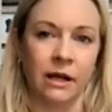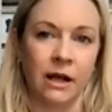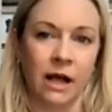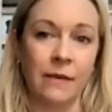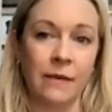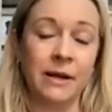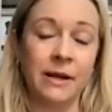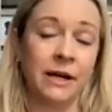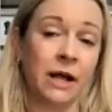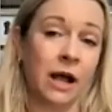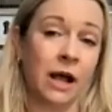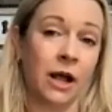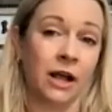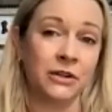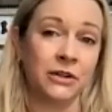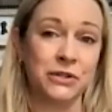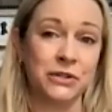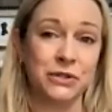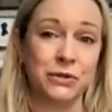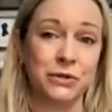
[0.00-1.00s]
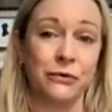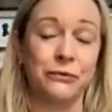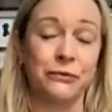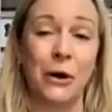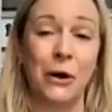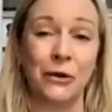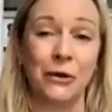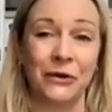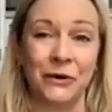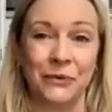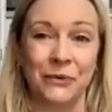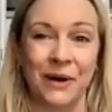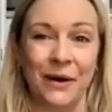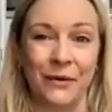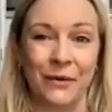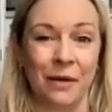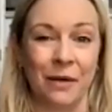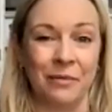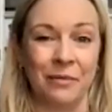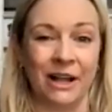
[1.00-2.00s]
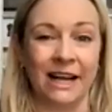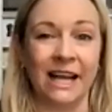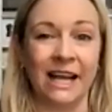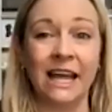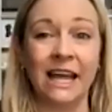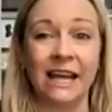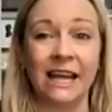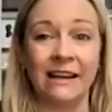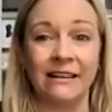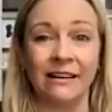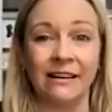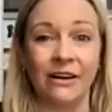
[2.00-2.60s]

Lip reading: I mean, to a fault in a way where I'm like, hey,